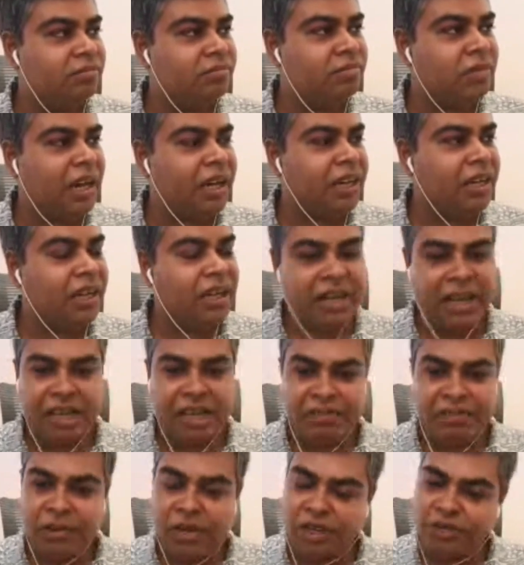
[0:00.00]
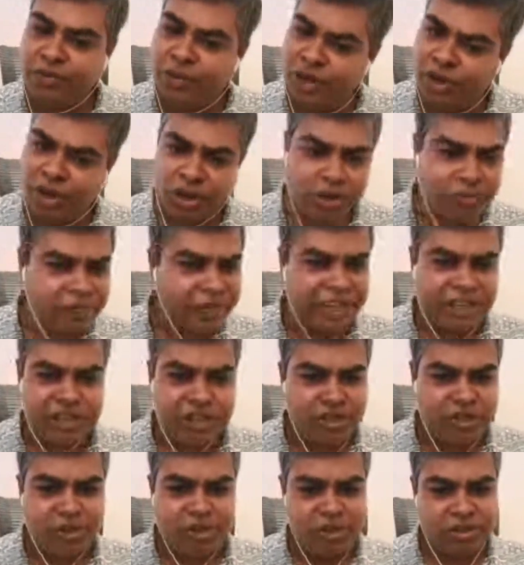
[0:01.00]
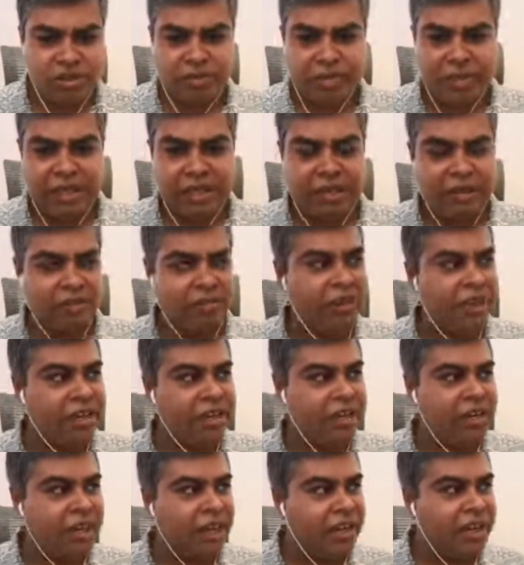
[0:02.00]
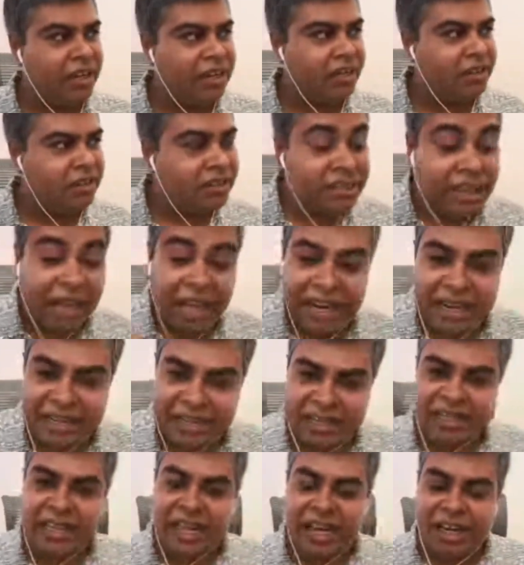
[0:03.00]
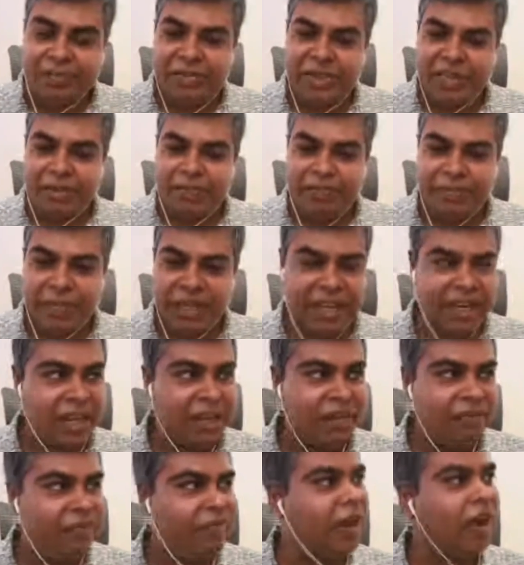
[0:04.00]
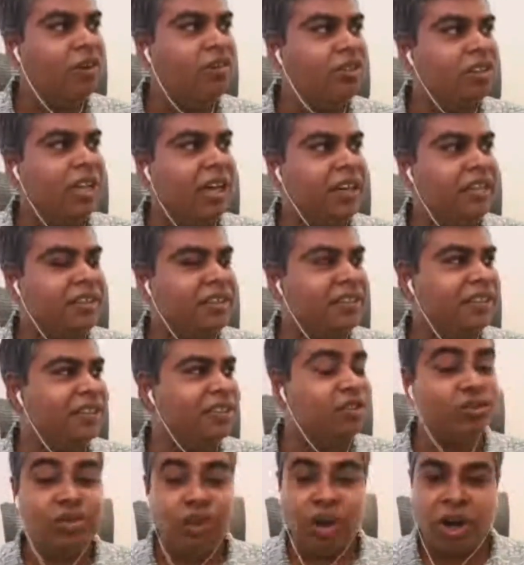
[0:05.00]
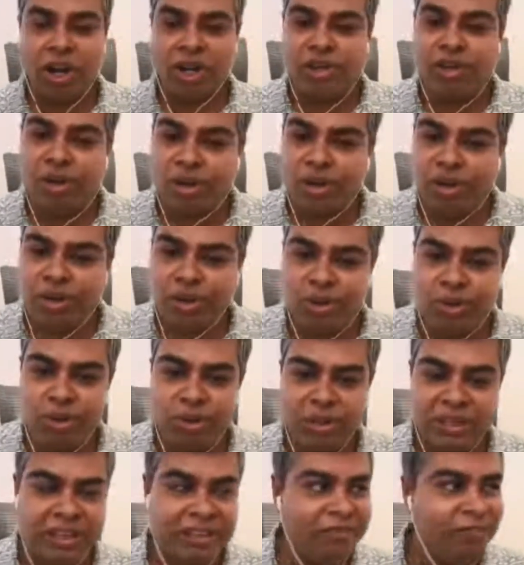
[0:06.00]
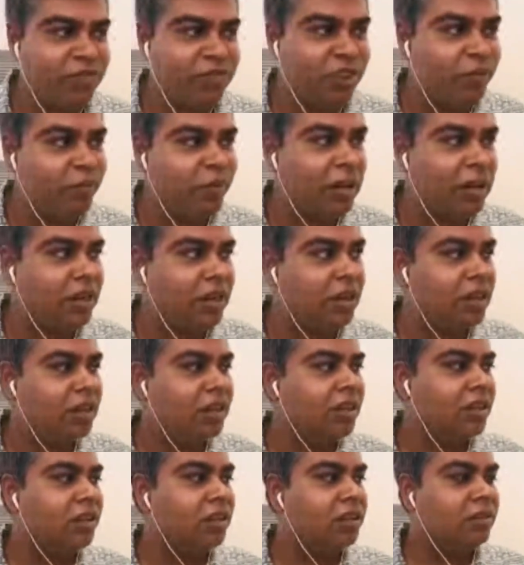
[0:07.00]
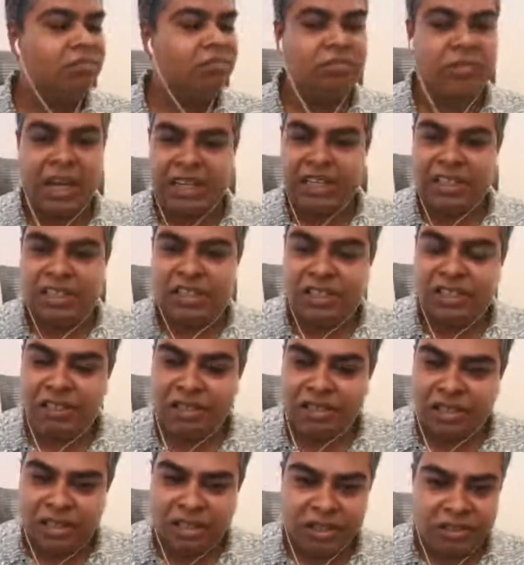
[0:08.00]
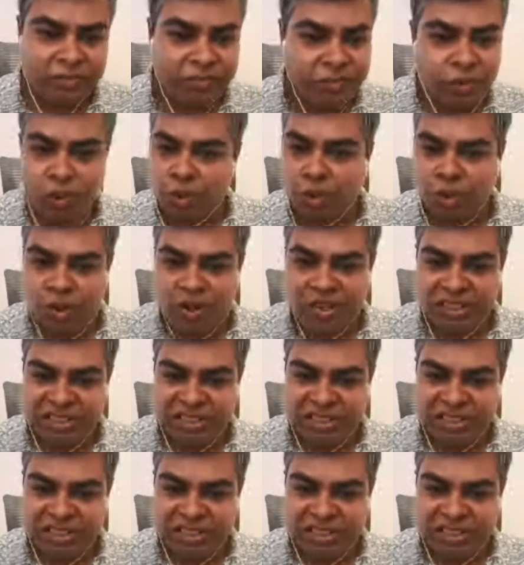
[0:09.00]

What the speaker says: and I work for a lot of NGOs wherein I directly help them, and I found that it's not good to give people money, food,